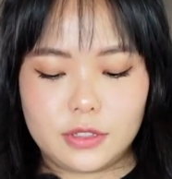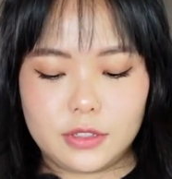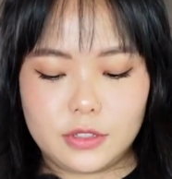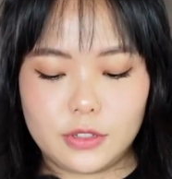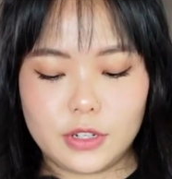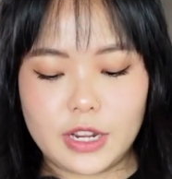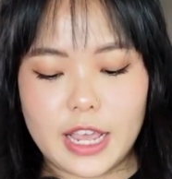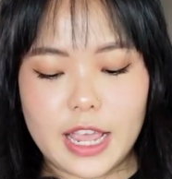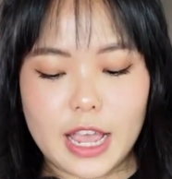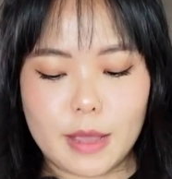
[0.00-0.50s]

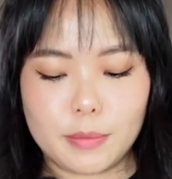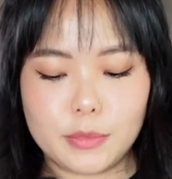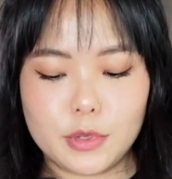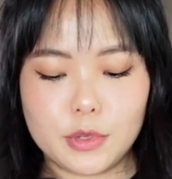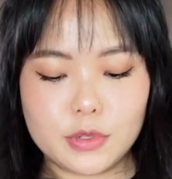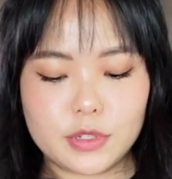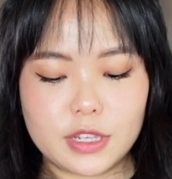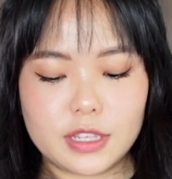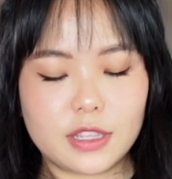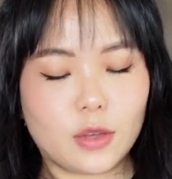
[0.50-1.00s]
Today I'm
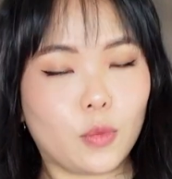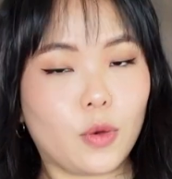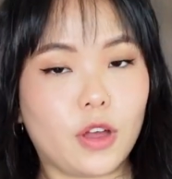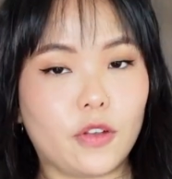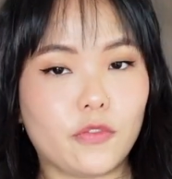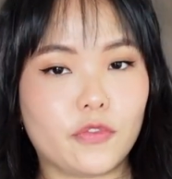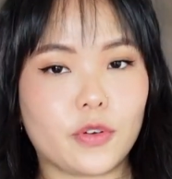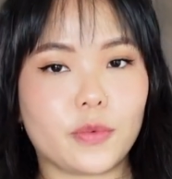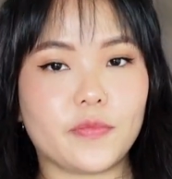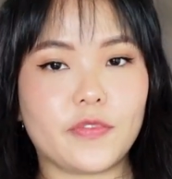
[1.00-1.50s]
using the
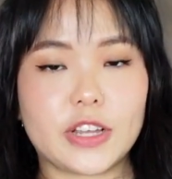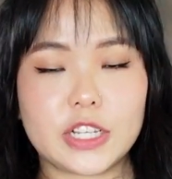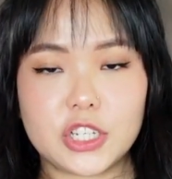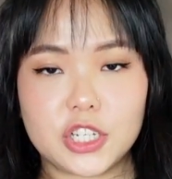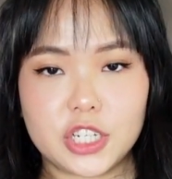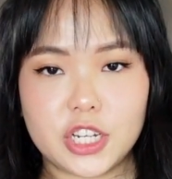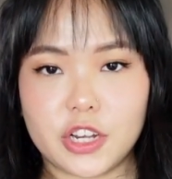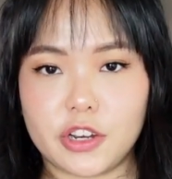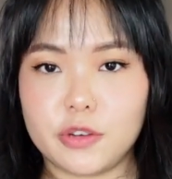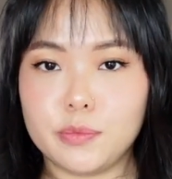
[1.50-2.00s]
one from
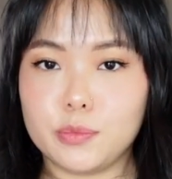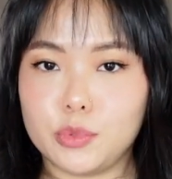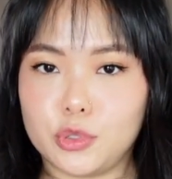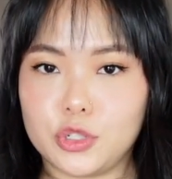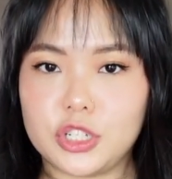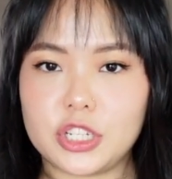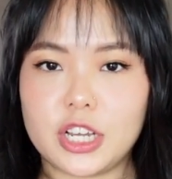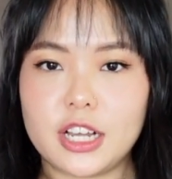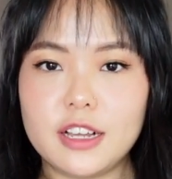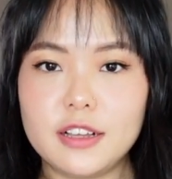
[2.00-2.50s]
Vegetarian
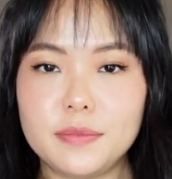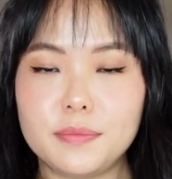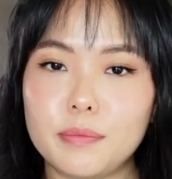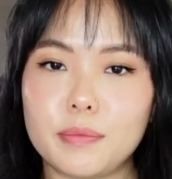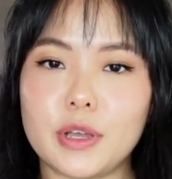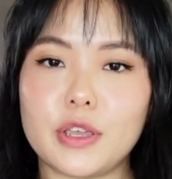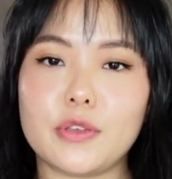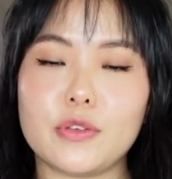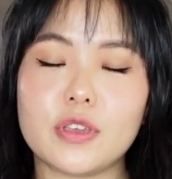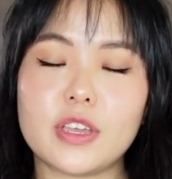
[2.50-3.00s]
Butcher,
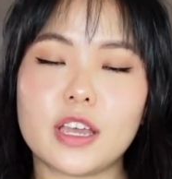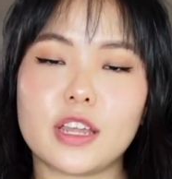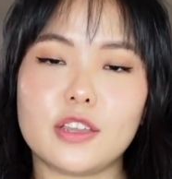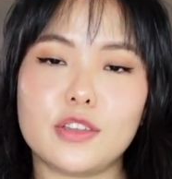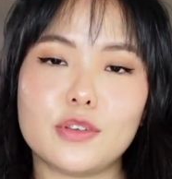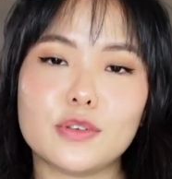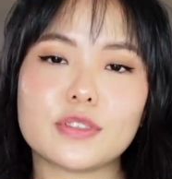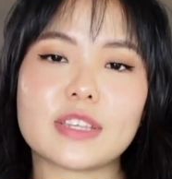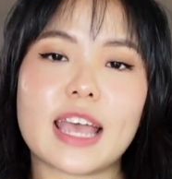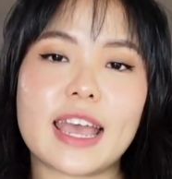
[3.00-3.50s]
but you can
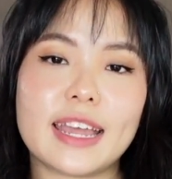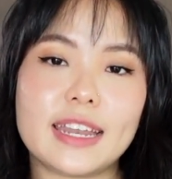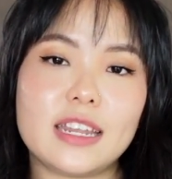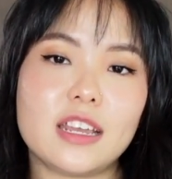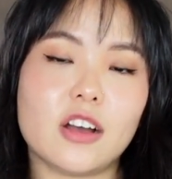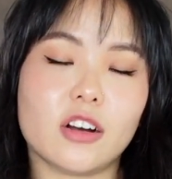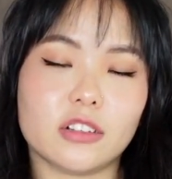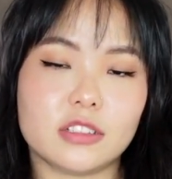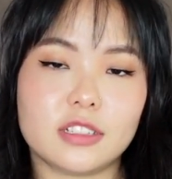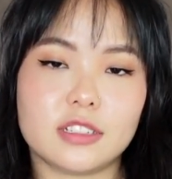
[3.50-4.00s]
use any
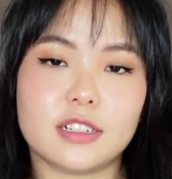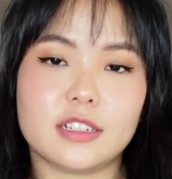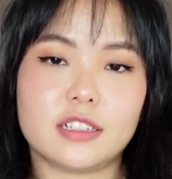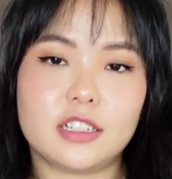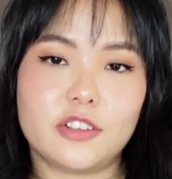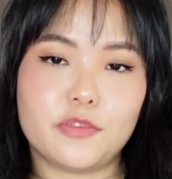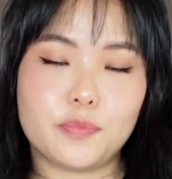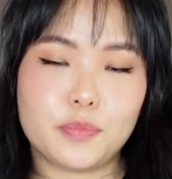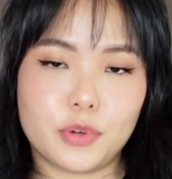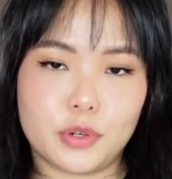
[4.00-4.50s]

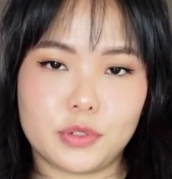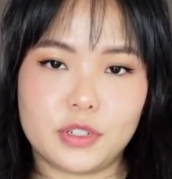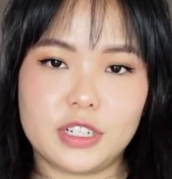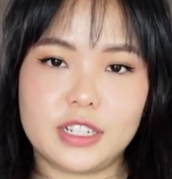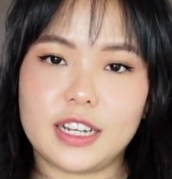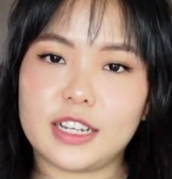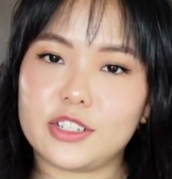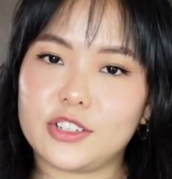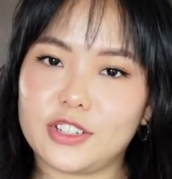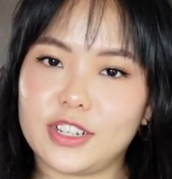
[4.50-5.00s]
alternative
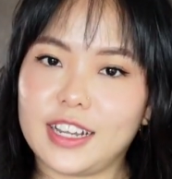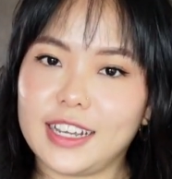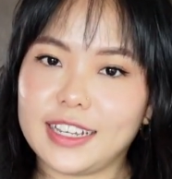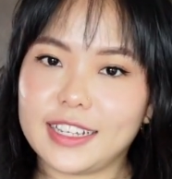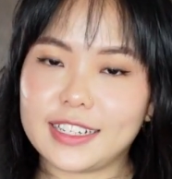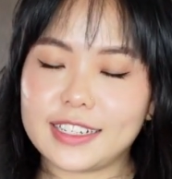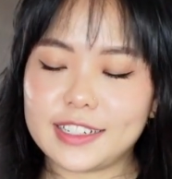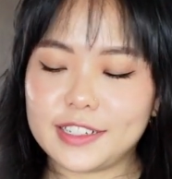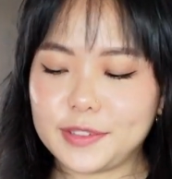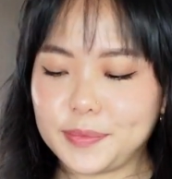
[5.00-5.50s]
protein that you
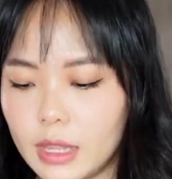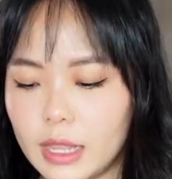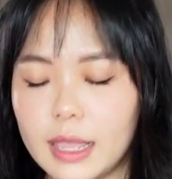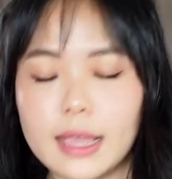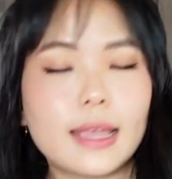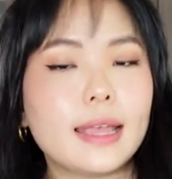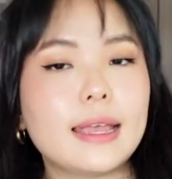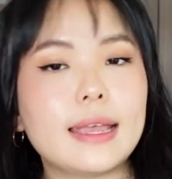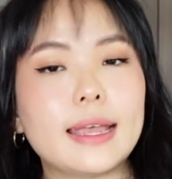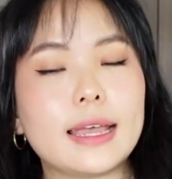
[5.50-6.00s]
like.
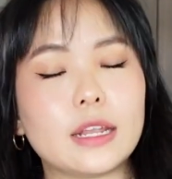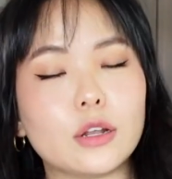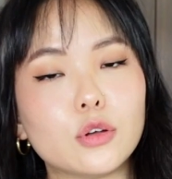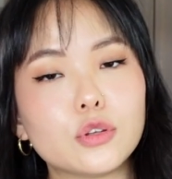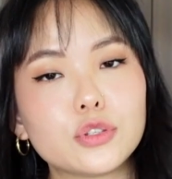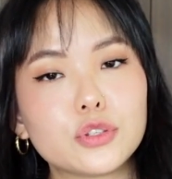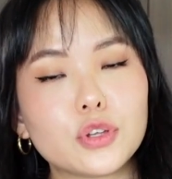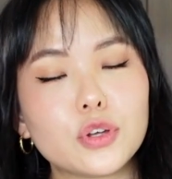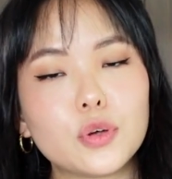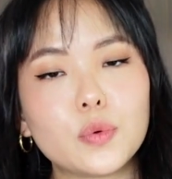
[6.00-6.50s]
And
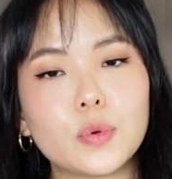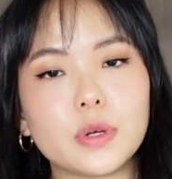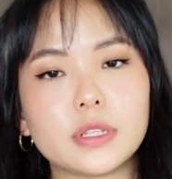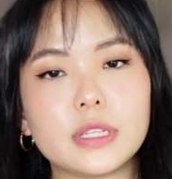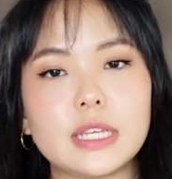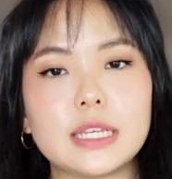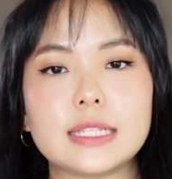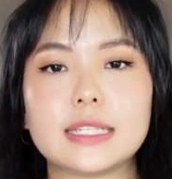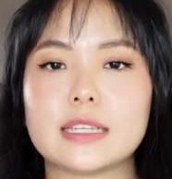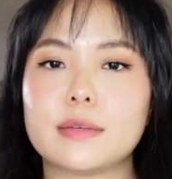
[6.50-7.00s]
also we'll
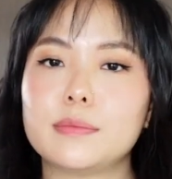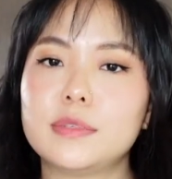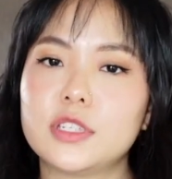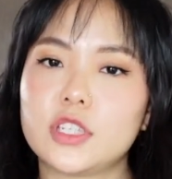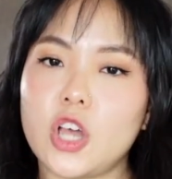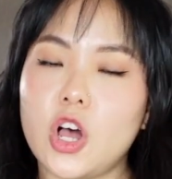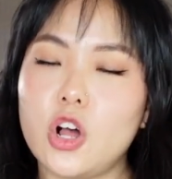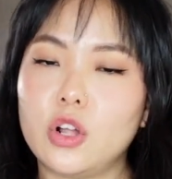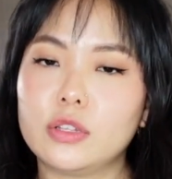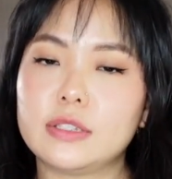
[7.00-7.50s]
need some
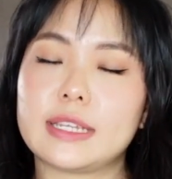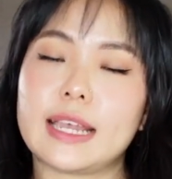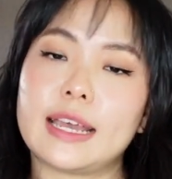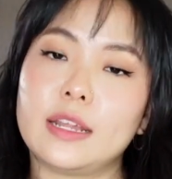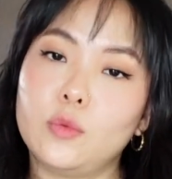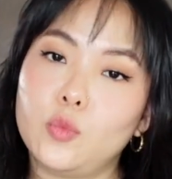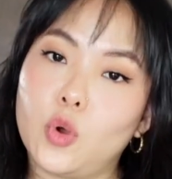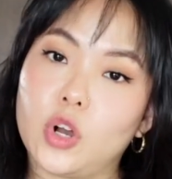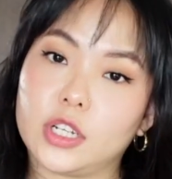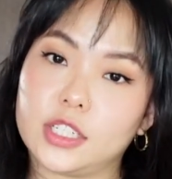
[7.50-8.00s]
salt
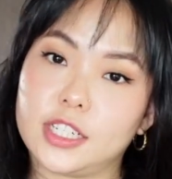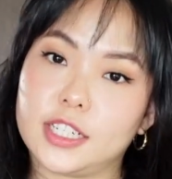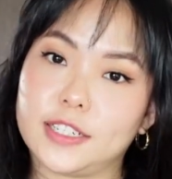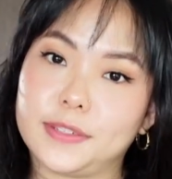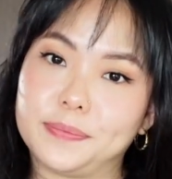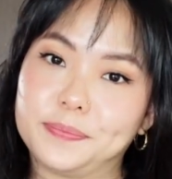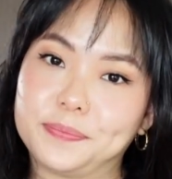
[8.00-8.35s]
and water.